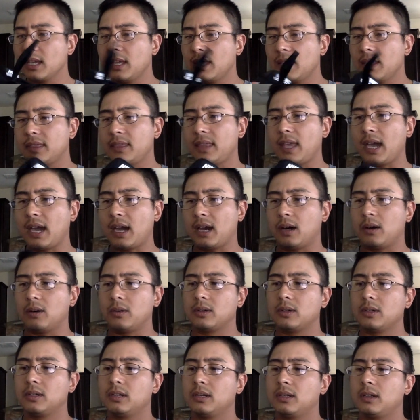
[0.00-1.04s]
Now,
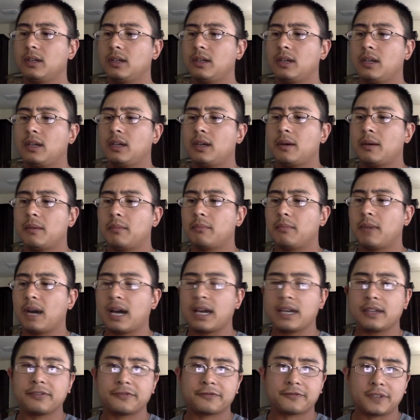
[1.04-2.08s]

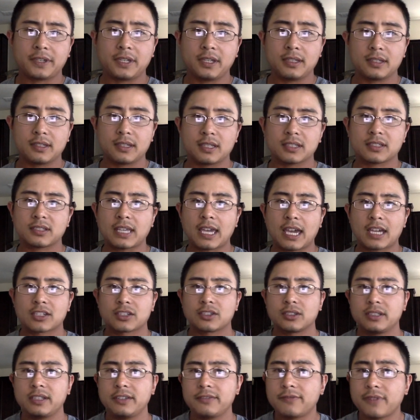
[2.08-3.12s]
my feet is
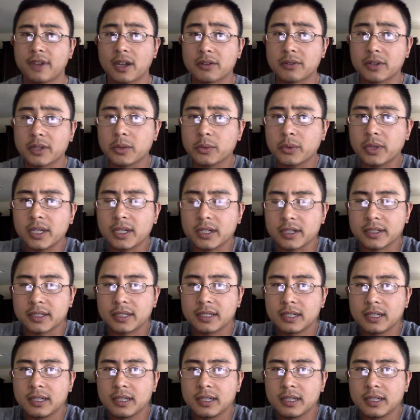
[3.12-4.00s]
actually very weird.